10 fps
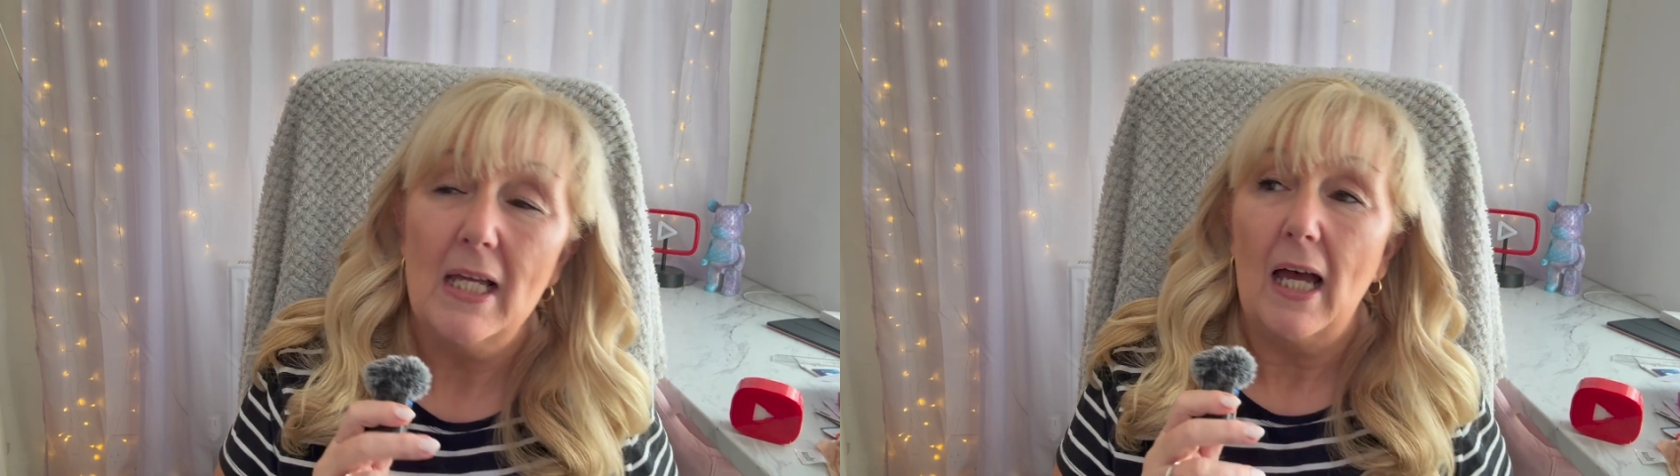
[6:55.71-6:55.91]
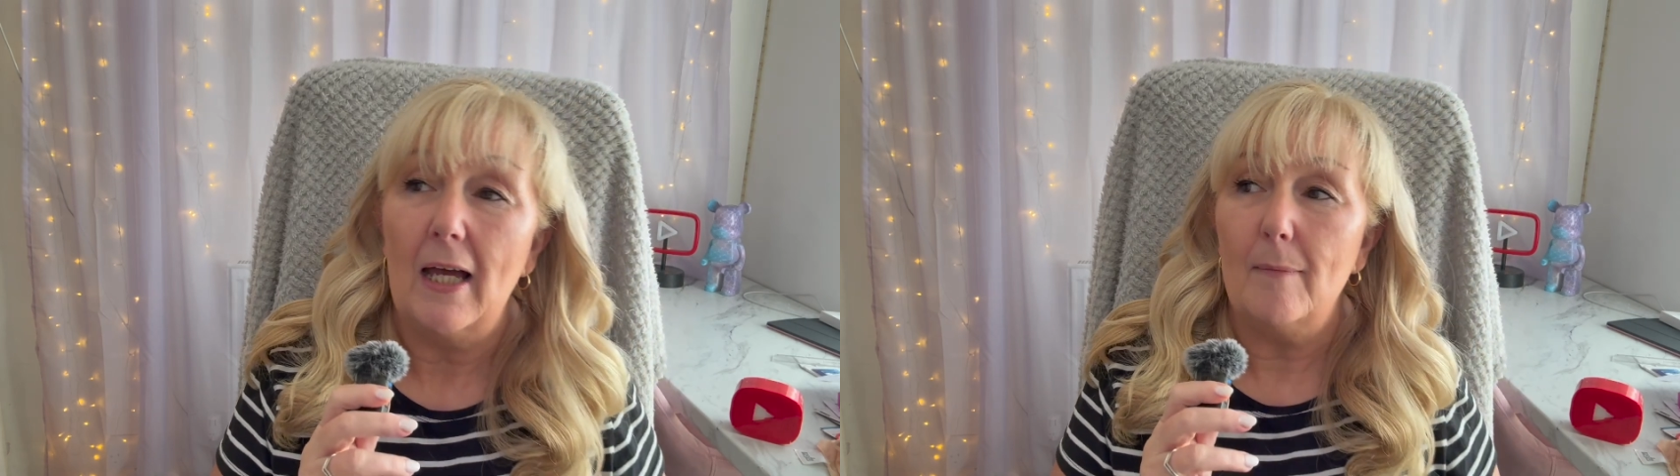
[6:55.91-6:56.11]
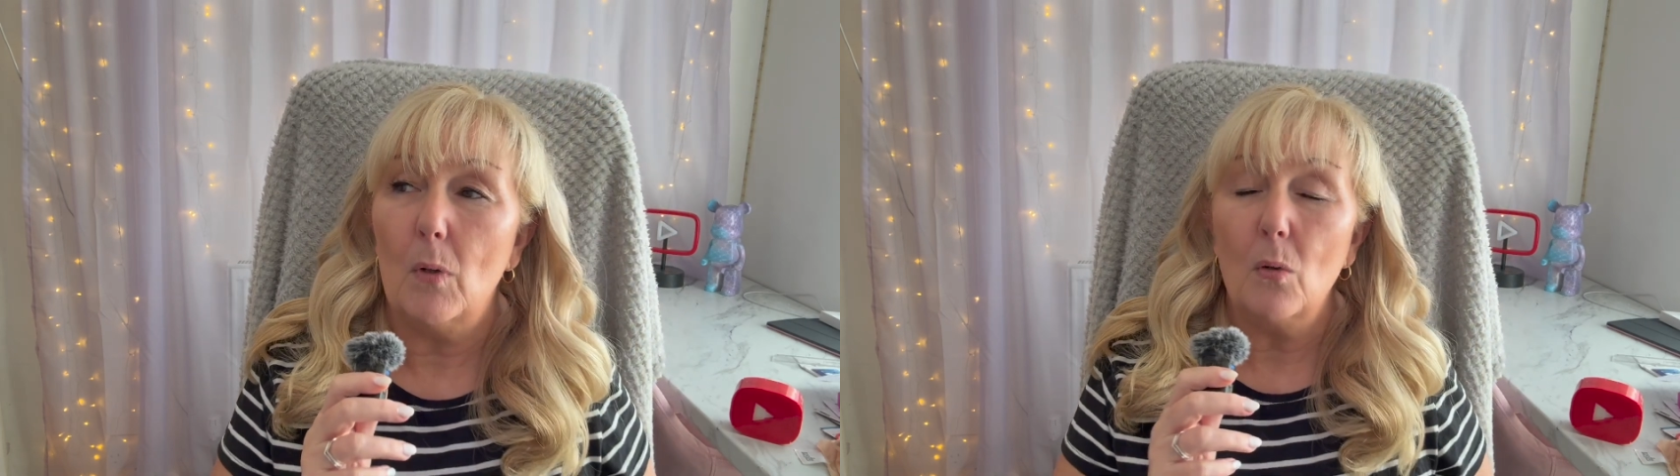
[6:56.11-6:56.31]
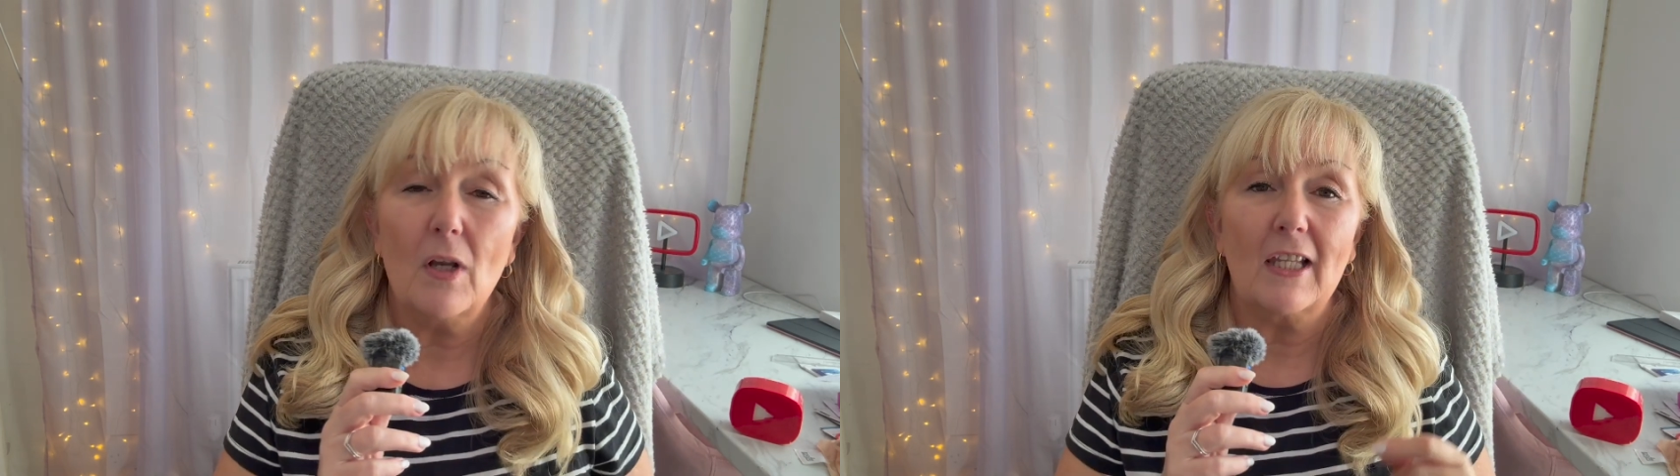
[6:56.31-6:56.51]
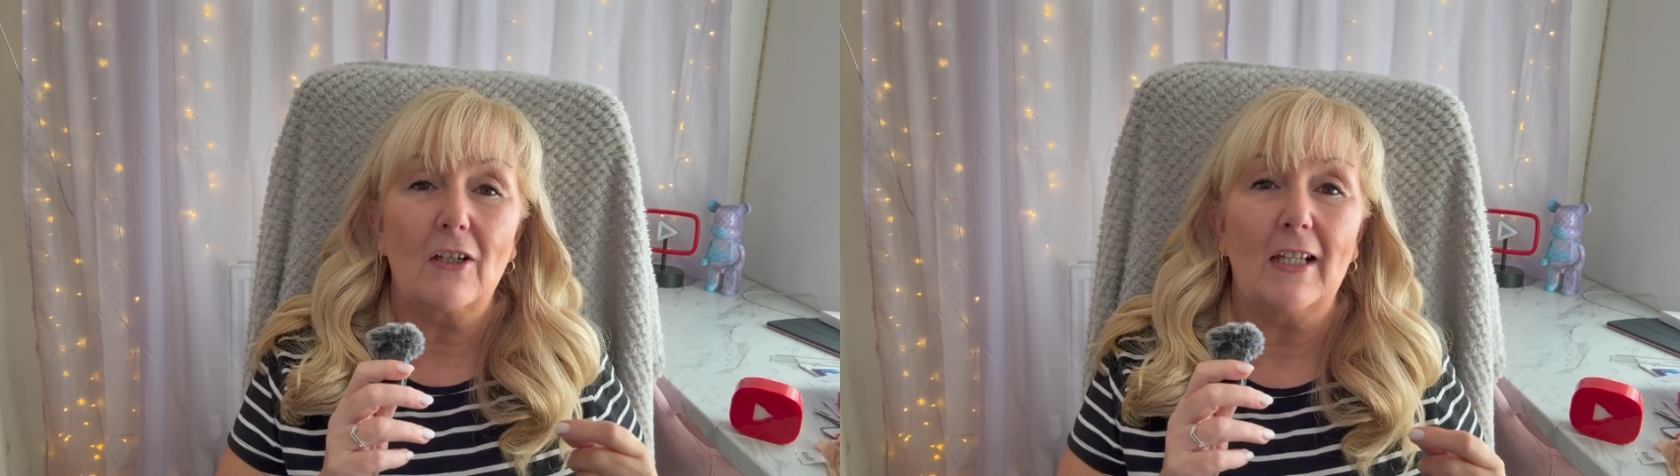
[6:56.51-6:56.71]
All
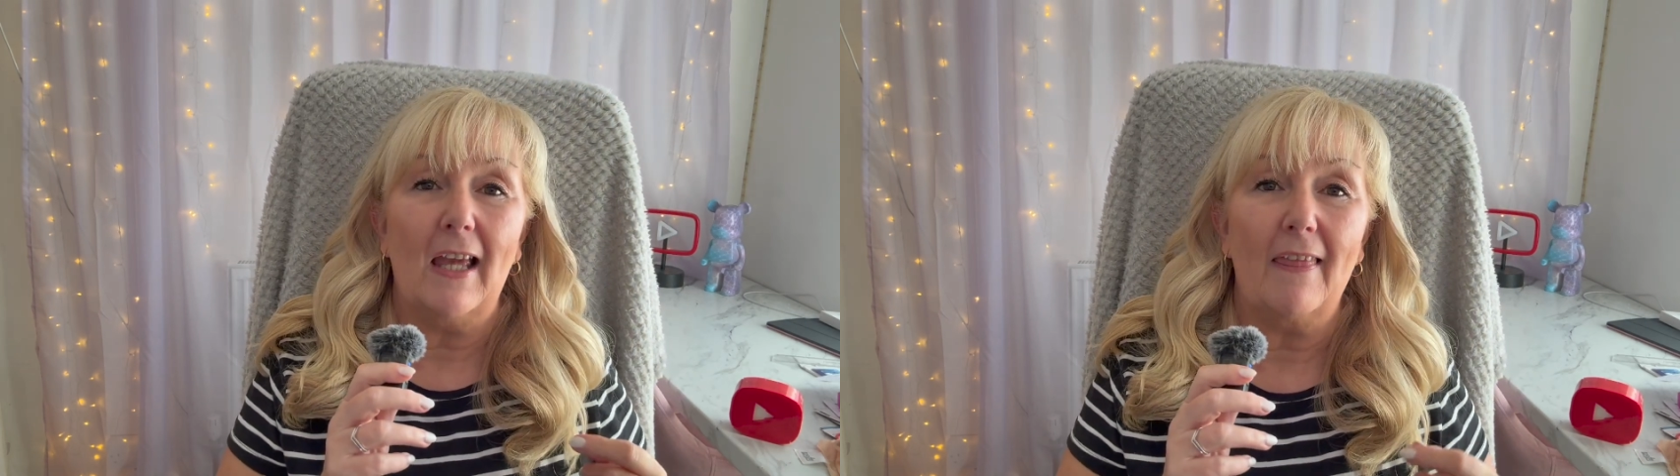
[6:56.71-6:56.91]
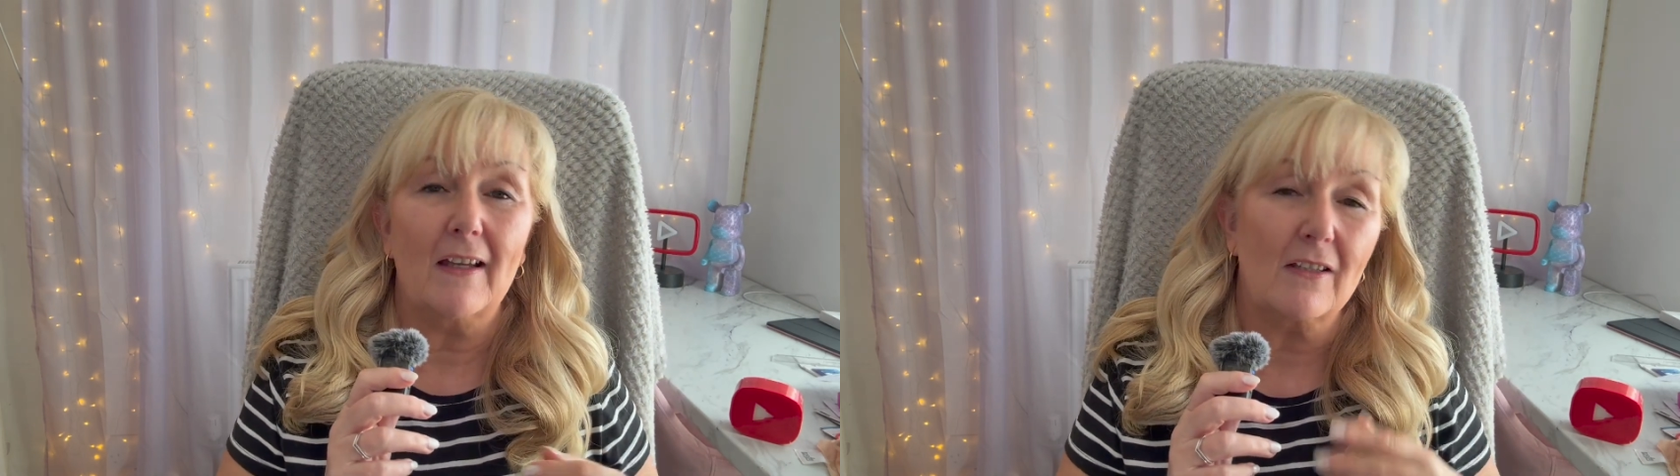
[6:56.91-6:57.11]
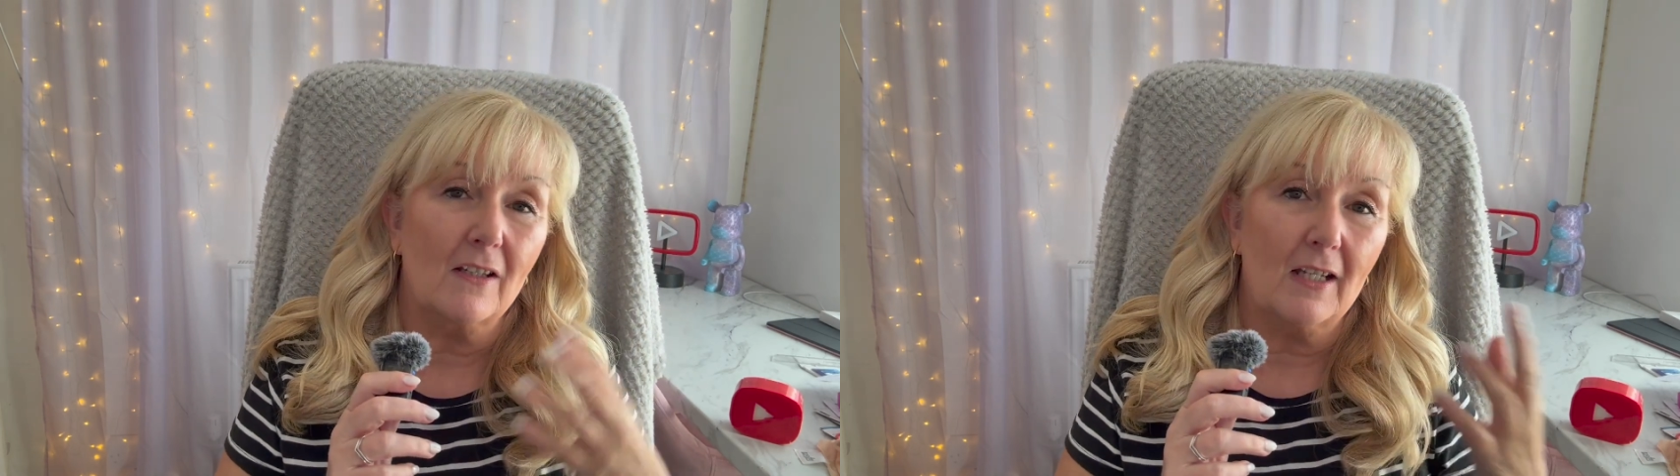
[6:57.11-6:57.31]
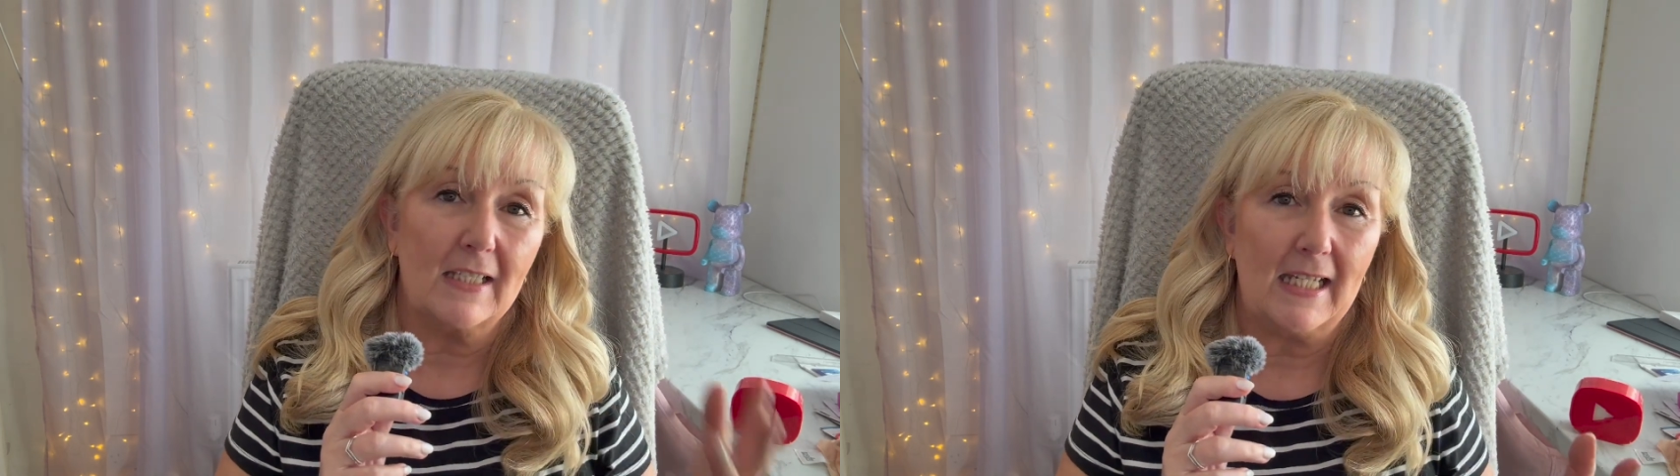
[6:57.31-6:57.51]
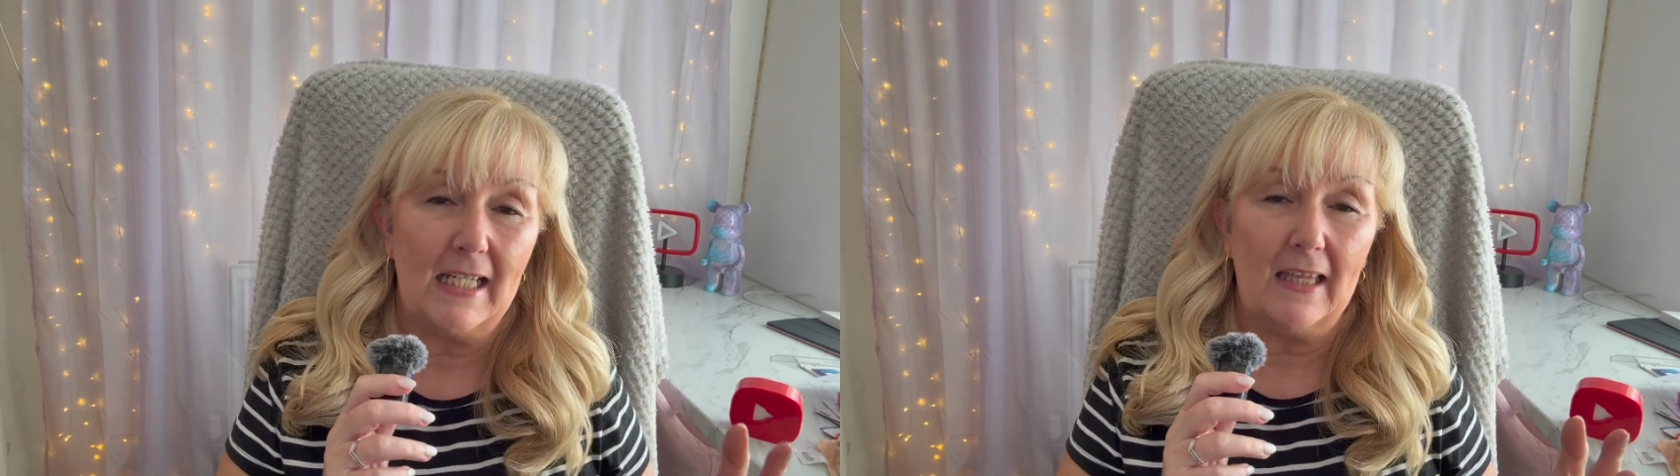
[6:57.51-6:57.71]
I could get there, because I like
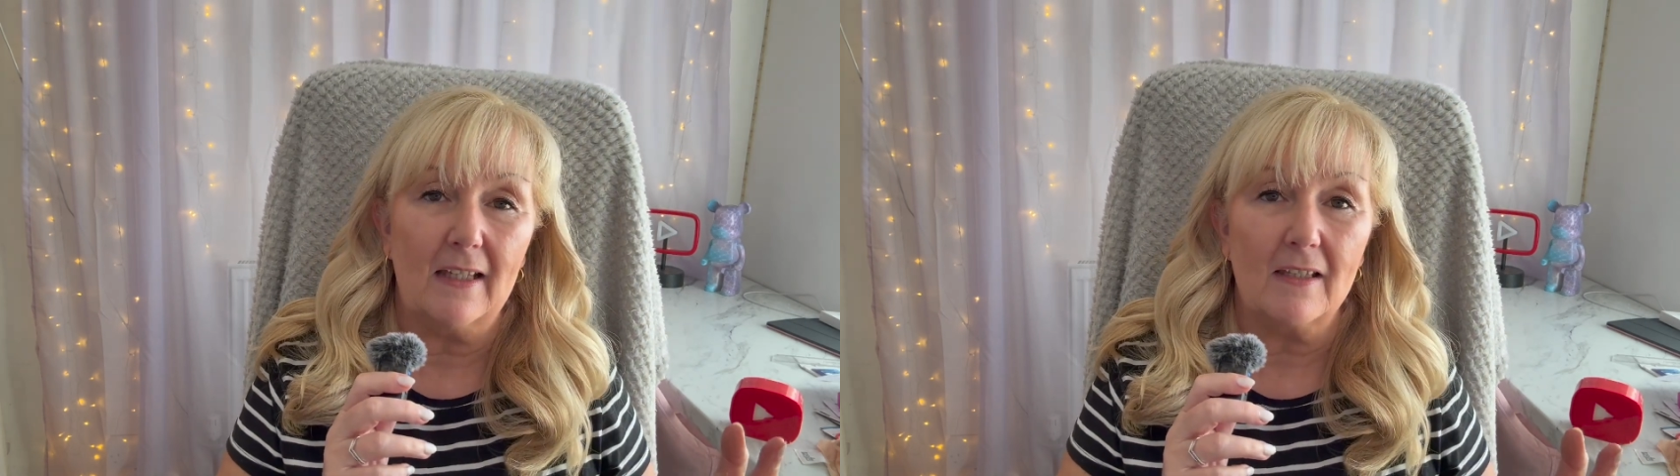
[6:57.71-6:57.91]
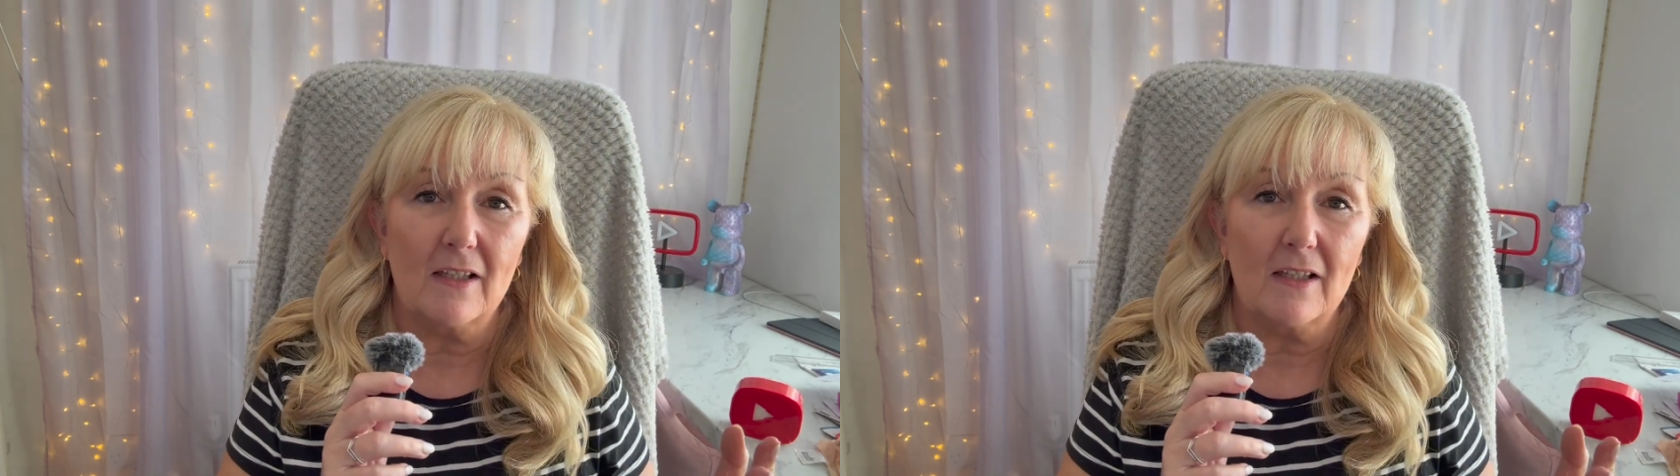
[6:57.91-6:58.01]
to eat things